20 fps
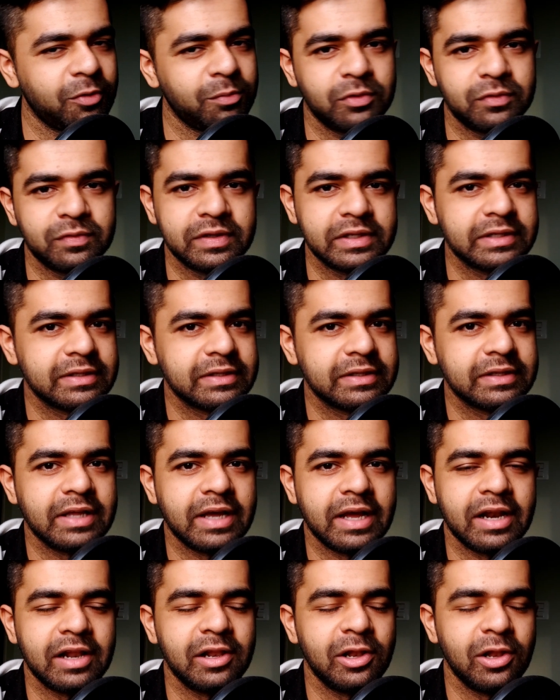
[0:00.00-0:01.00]
movie.
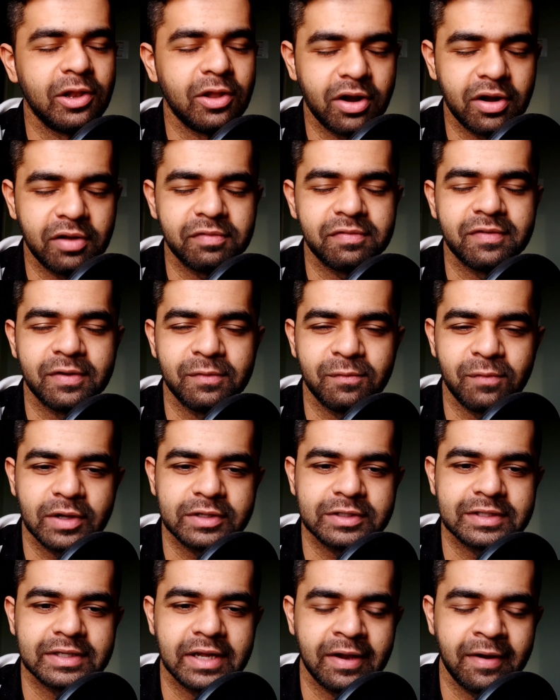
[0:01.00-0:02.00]
I had a lot of fun
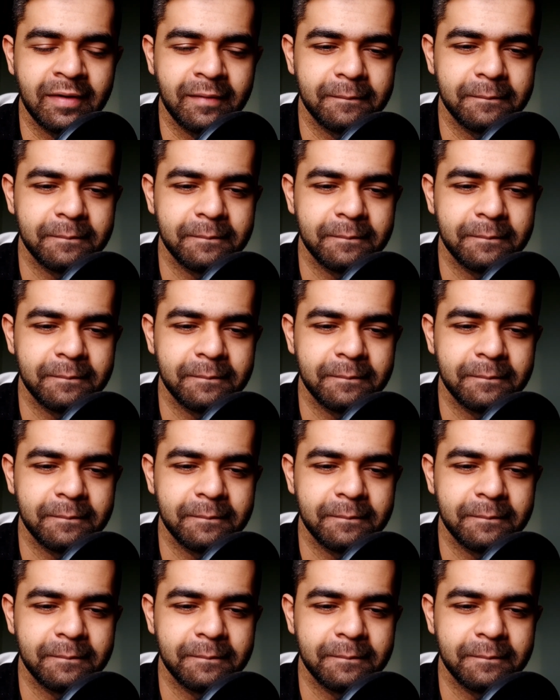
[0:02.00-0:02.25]
watching it.